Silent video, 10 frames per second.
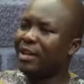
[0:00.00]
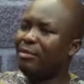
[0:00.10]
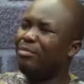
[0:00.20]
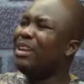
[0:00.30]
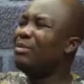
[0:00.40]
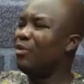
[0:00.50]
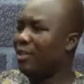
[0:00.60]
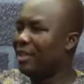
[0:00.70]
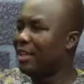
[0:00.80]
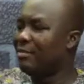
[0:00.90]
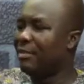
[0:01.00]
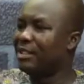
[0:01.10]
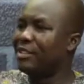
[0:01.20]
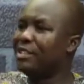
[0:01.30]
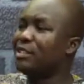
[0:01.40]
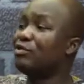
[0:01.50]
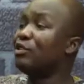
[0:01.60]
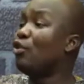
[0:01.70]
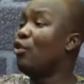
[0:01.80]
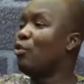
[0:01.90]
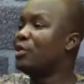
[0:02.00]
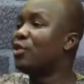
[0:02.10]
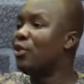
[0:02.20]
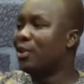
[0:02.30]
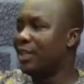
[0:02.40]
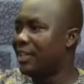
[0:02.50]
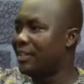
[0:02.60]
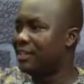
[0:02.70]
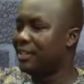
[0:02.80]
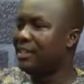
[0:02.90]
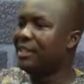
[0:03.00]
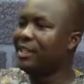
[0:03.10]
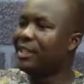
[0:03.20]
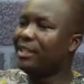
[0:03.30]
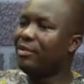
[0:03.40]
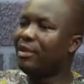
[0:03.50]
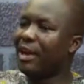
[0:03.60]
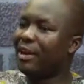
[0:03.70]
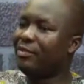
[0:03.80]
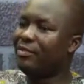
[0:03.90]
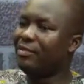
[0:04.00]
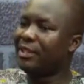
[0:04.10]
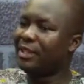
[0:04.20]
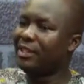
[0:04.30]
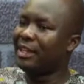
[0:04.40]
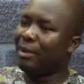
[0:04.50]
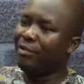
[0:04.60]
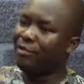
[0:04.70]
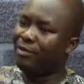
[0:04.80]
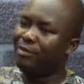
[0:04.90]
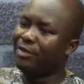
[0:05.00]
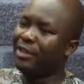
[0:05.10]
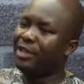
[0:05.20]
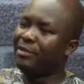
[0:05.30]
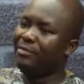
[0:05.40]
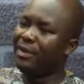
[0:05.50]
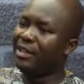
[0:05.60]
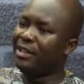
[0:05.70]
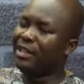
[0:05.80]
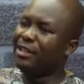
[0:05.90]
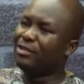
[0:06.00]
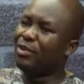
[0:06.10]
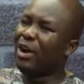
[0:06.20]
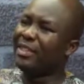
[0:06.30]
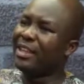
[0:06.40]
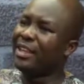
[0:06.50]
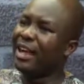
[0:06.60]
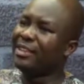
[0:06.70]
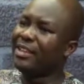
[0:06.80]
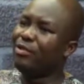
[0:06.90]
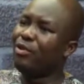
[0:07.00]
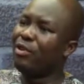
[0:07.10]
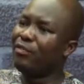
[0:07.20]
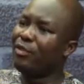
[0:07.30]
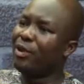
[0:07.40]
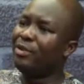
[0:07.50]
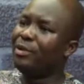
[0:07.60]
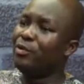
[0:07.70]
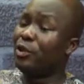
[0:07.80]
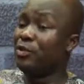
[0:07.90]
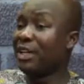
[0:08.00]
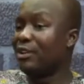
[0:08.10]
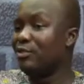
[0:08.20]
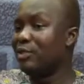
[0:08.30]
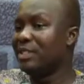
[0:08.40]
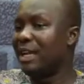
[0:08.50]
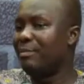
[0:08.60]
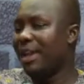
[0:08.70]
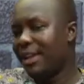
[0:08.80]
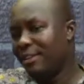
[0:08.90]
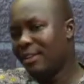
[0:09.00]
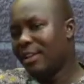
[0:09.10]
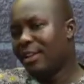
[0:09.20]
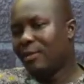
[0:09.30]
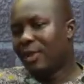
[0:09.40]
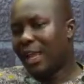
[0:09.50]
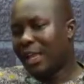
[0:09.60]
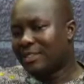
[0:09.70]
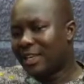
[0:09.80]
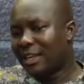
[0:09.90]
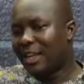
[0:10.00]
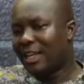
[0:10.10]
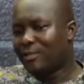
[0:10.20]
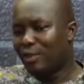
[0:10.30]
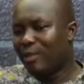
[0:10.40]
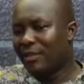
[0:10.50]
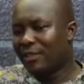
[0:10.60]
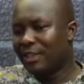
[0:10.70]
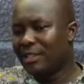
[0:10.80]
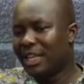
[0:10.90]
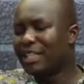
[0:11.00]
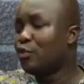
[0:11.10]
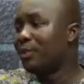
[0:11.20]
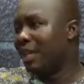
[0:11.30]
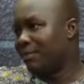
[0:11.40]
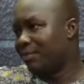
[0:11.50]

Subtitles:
blame on them. But it is not always all the case that we have the thing coming from men. So I think going forward, what you can do is that men, like I said, let us be human first. Let us open up.